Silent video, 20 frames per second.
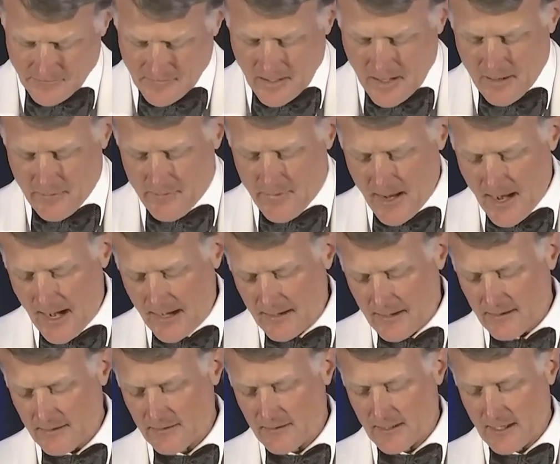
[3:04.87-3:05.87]

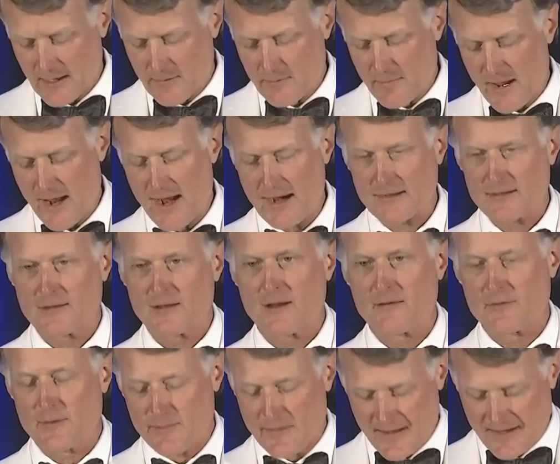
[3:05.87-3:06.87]
combat the impact
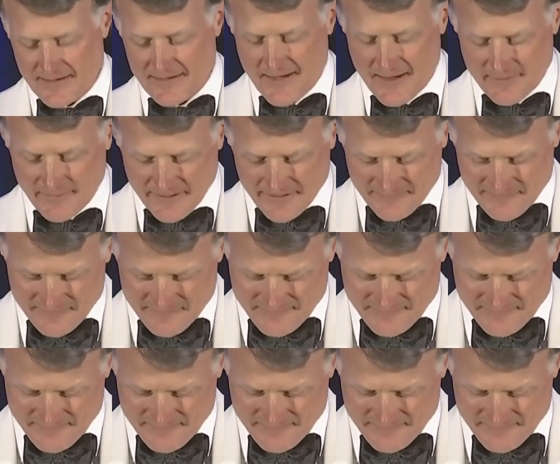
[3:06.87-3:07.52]
of the pandemic.